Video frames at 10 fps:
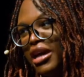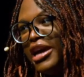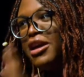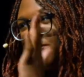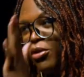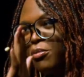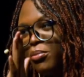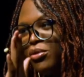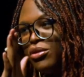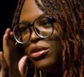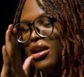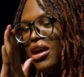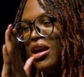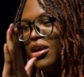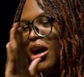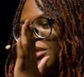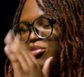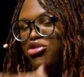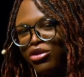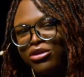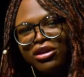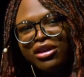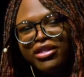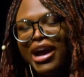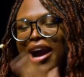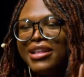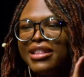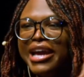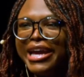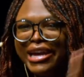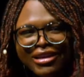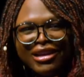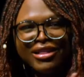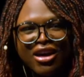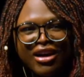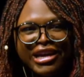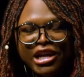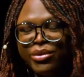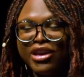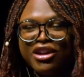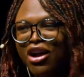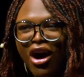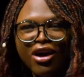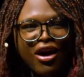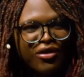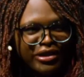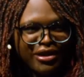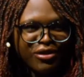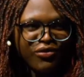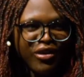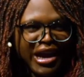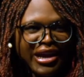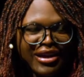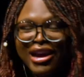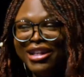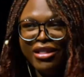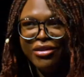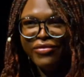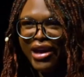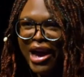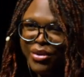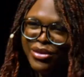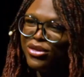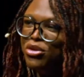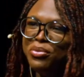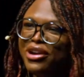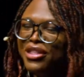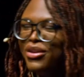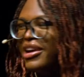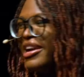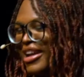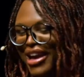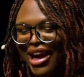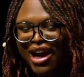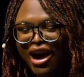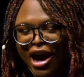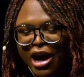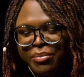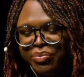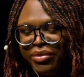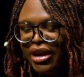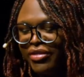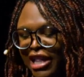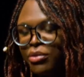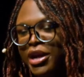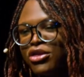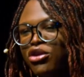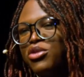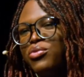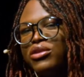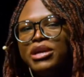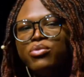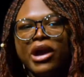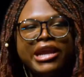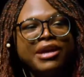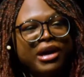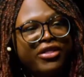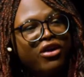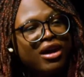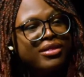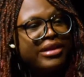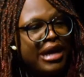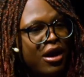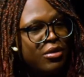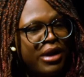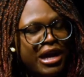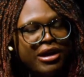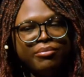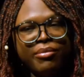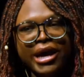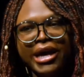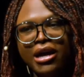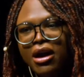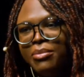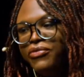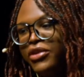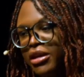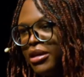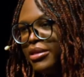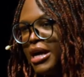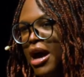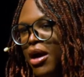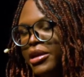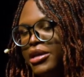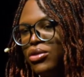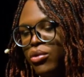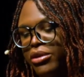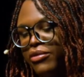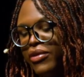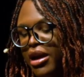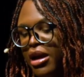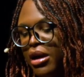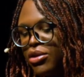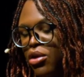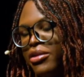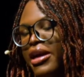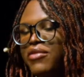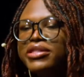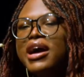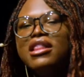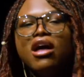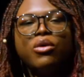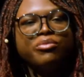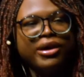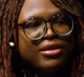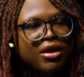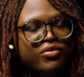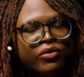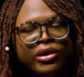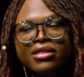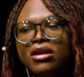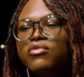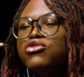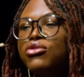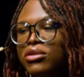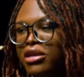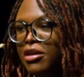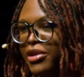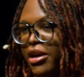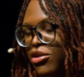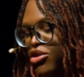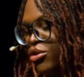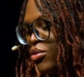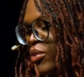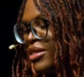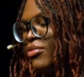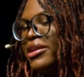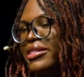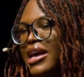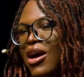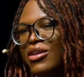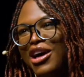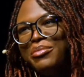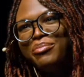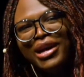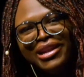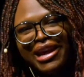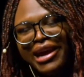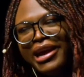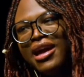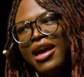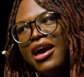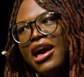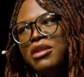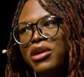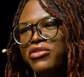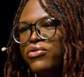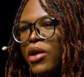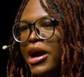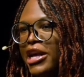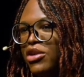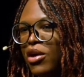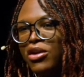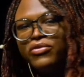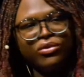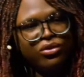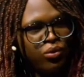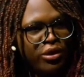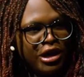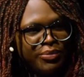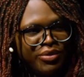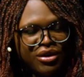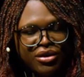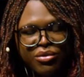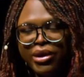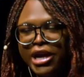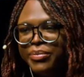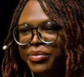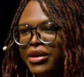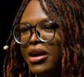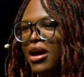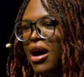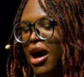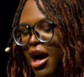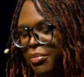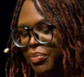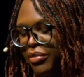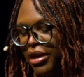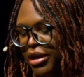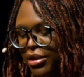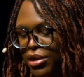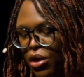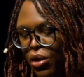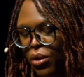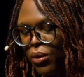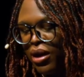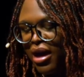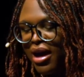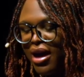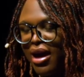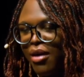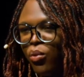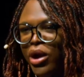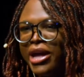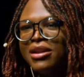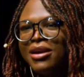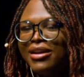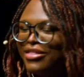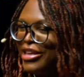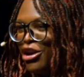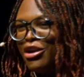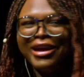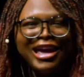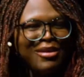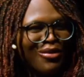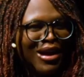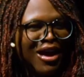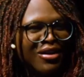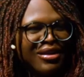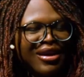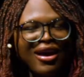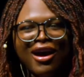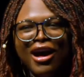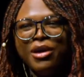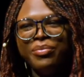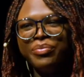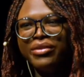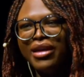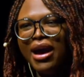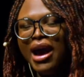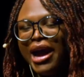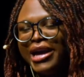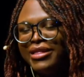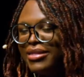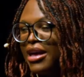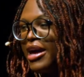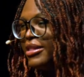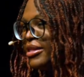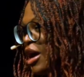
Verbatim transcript: like purple journal that had like aliens on it. It was like a knockoff Lisa Frank, and I loved that. I was super into it. And that's when I started really writing my thoughts down, my feelings down, and sort of starting to have a dialogue with myself. And I've always loved journaling because you can write something down on Monday, and by Friday, you've got a full story, right? And so when the internet came around, I decided that